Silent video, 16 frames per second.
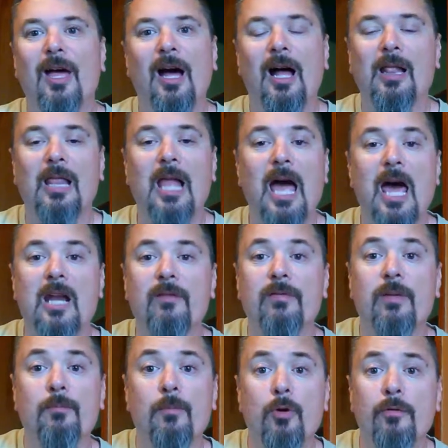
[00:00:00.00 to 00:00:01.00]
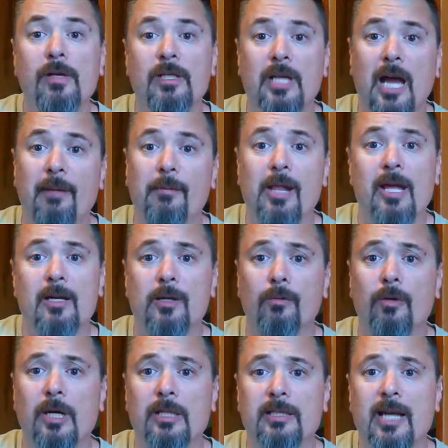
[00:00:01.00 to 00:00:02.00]
a lot of the movie time, a lot of the
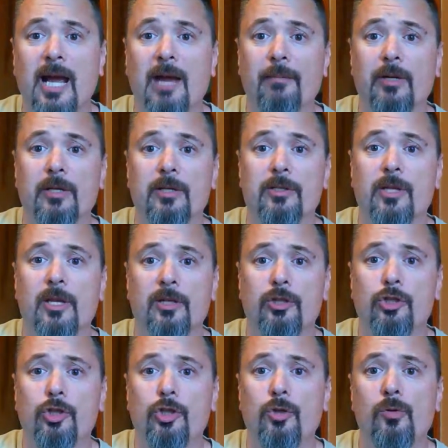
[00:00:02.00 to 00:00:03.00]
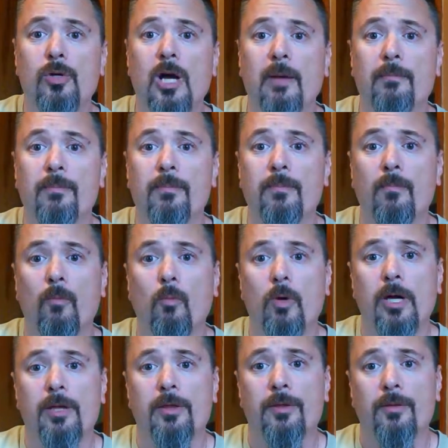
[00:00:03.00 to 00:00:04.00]
runtime is chewed up
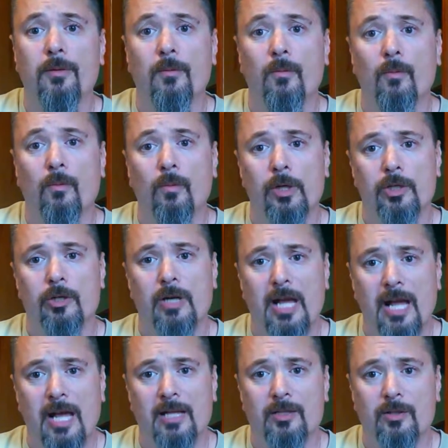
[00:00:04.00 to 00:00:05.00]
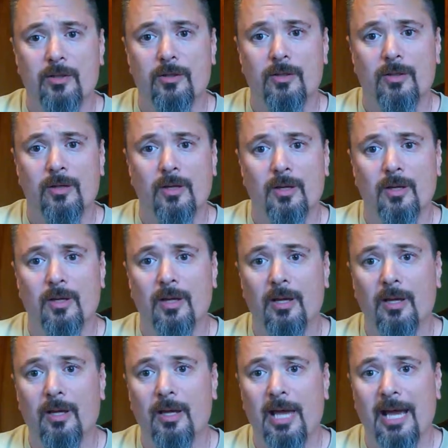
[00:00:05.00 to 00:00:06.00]
with Richard Hatch
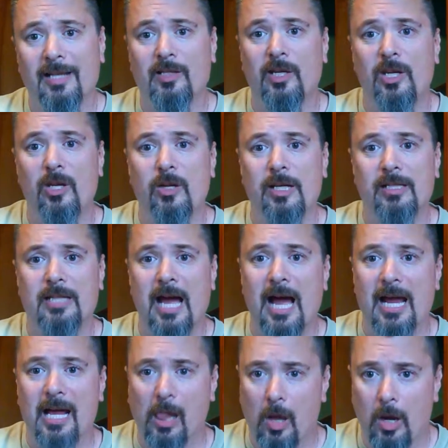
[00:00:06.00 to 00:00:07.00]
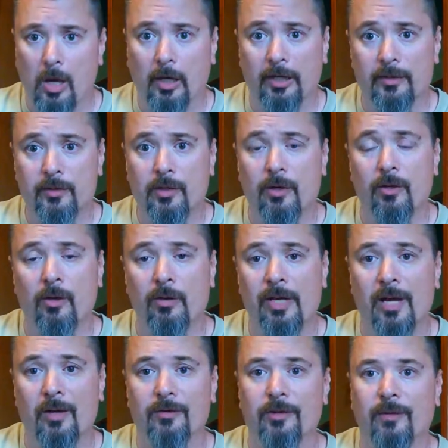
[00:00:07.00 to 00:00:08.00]
executing dialogue as Colonel
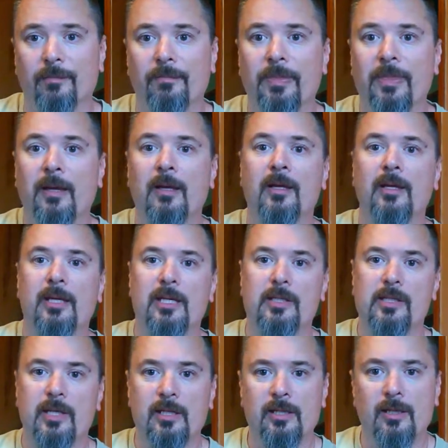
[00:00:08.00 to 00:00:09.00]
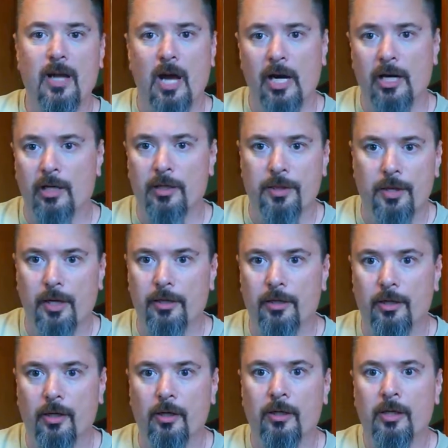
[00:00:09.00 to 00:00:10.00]
Nelson. He's in Iron
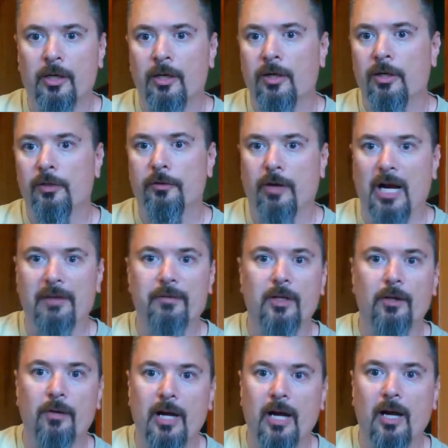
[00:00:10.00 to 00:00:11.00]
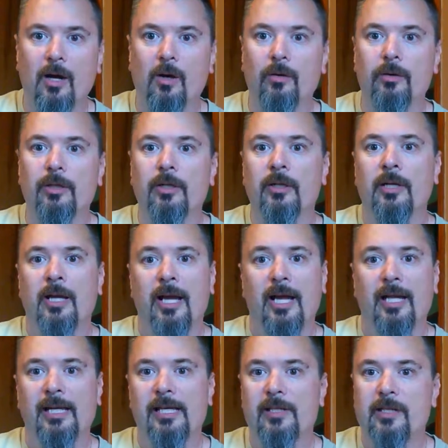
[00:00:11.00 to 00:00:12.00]
Thunder, driving around,
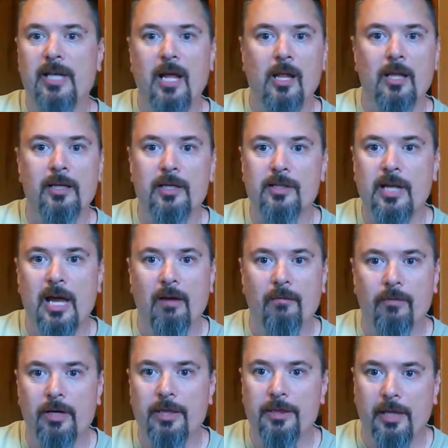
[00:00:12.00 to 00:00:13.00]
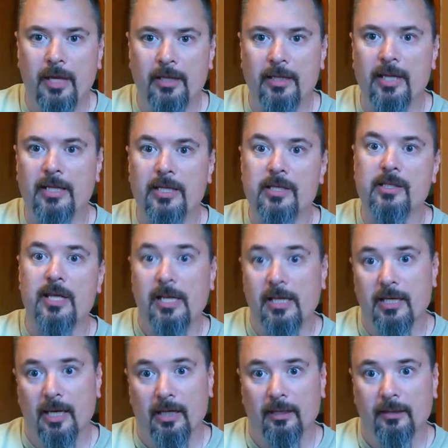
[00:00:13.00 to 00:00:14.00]
and he's telling us everything that he's
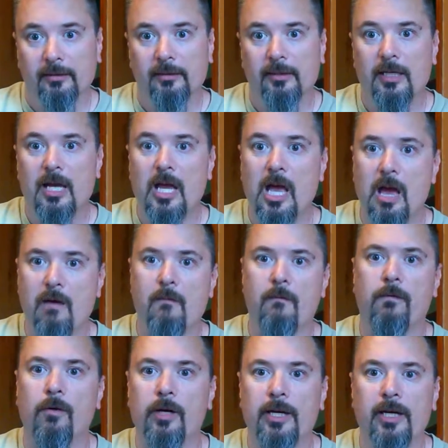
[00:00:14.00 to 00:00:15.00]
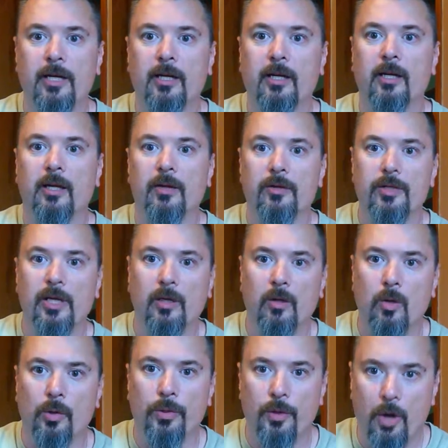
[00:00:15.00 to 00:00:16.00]
thinking. Every
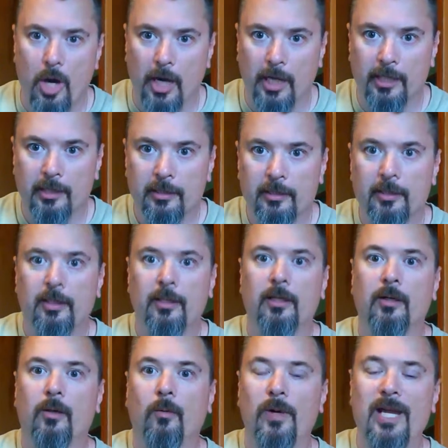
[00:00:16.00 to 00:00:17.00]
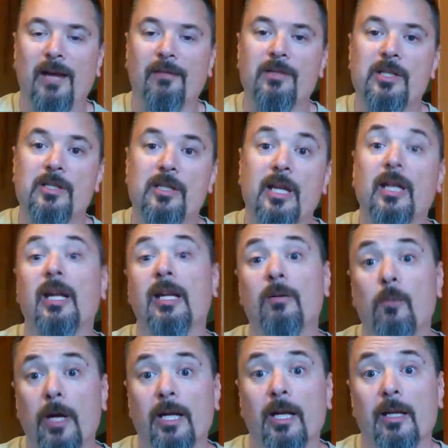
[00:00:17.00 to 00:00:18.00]
single thought we have to sit
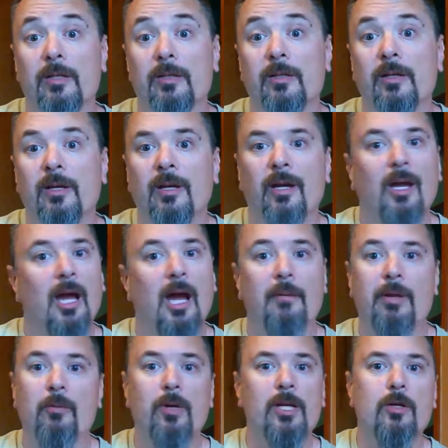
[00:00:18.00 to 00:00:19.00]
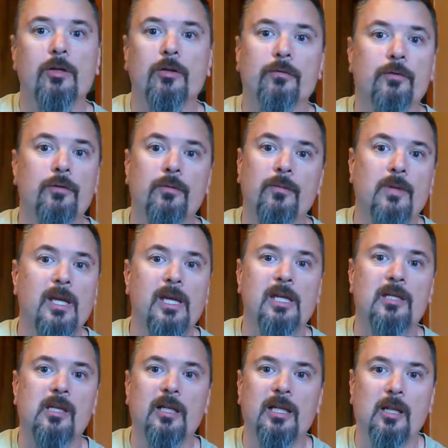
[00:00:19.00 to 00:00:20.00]
and witness. I mean, we could have
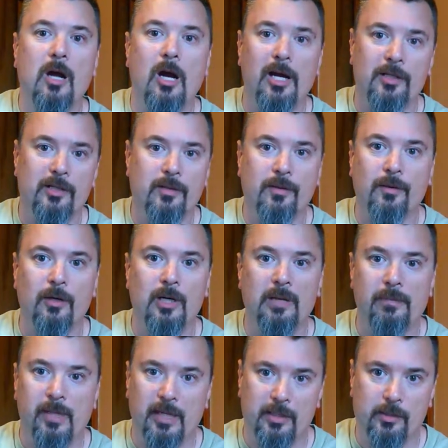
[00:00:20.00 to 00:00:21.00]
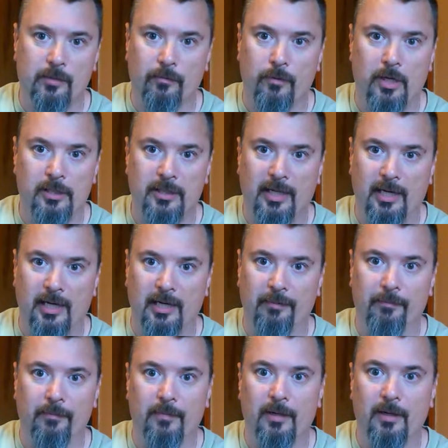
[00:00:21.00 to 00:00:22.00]
easily lost 30 minutes of
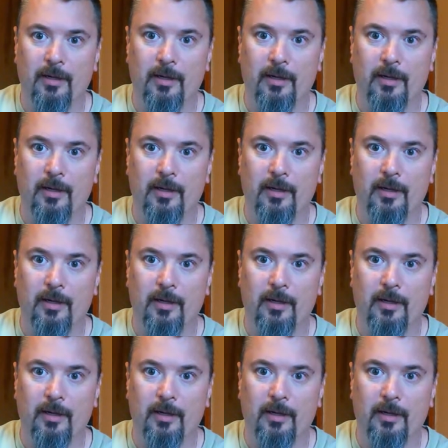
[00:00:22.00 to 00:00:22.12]
runtime